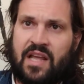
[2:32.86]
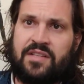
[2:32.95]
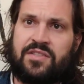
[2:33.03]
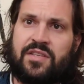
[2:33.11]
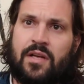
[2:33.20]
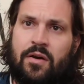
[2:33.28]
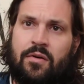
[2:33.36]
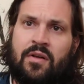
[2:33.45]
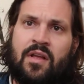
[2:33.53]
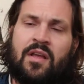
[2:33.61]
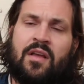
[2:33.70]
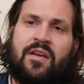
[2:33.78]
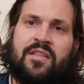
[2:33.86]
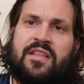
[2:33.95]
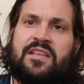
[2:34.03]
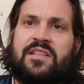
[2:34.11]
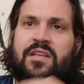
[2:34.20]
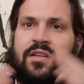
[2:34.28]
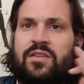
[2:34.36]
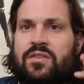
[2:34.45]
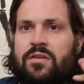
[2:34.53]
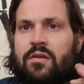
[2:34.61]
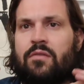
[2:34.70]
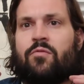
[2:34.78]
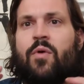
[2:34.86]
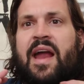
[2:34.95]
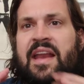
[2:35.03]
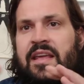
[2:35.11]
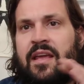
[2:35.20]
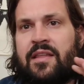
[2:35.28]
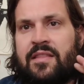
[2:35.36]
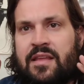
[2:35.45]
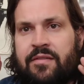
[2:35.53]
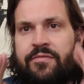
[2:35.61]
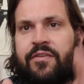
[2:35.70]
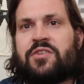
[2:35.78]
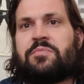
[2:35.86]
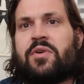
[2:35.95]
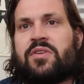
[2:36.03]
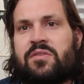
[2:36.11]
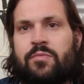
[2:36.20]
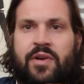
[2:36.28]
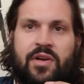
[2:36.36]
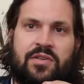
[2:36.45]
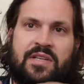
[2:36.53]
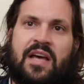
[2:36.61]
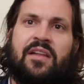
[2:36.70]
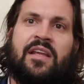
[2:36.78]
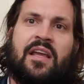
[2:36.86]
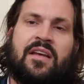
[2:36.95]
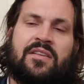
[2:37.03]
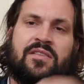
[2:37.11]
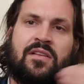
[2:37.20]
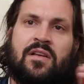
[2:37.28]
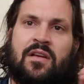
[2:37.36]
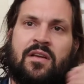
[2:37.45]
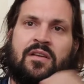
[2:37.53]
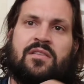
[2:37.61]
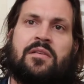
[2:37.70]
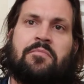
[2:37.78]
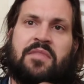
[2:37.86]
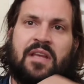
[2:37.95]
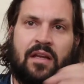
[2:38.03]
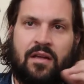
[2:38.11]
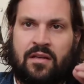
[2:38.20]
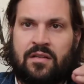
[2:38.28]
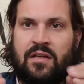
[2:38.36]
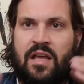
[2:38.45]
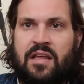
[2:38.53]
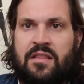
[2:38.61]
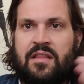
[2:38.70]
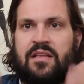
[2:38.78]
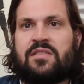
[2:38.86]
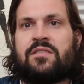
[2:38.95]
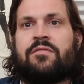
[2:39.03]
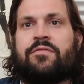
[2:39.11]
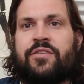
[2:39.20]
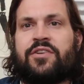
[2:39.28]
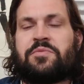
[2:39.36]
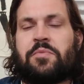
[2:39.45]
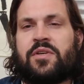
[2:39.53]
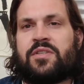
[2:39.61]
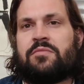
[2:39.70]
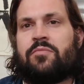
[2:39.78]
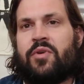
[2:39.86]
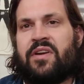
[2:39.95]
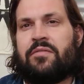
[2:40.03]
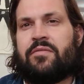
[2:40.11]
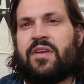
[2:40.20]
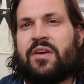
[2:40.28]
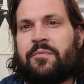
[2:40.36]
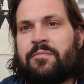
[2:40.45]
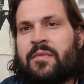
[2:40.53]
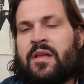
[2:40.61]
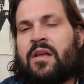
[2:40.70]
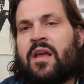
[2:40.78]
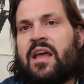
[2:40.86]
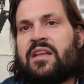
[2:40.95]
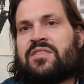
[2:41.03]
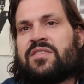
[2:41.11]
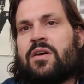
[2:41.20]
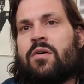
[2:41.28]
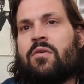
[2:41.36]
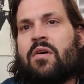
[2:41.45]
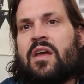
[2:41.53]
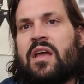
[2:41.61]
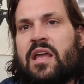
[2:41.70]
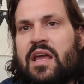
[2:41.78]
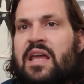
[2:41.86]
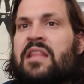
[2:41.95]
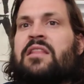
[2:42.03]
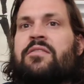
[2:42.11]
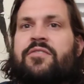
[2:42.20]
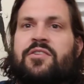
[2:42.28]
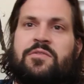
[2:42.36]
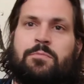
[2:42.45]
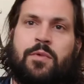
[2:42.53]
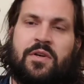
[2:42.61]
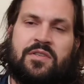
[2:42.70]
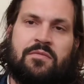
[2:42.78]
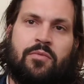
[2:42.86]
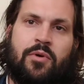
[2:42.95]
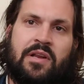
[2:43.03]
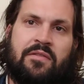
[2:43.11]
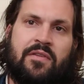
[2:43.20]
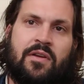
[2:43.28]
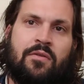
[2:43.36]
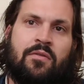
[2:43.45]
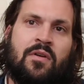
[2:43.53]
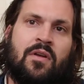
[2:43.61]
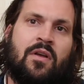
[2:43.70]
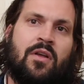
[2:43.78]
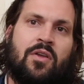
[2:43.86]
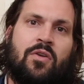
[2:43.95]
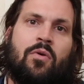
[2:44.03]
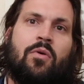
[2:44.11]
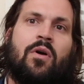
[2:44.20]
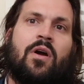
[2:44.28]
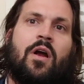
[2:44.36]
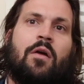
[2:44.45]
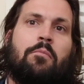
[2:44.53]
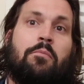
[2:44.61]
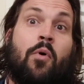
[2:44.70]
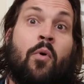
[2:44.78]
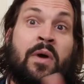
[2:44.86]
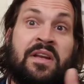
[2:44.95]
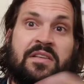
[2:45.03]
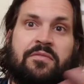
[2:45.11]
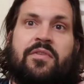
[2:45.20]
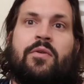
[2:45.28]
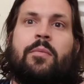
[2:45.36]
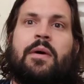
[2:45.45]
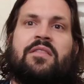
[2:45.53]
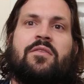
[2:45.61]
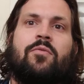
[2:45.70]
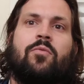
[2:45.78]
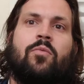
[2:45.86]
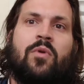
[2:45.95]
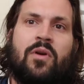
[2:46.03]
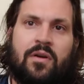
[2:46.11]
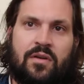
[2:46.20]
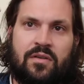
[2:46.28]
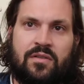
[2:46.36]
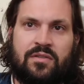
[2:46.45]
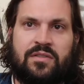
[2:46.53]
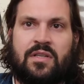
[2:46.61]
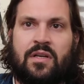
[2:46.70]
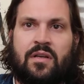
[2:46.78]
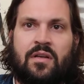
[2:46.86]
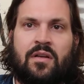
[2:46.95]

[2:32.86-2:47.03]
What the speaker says: And so, this is writing in the first person where you're telling us something in this first person point of view. And so, in the first person point of view, your point of view about the world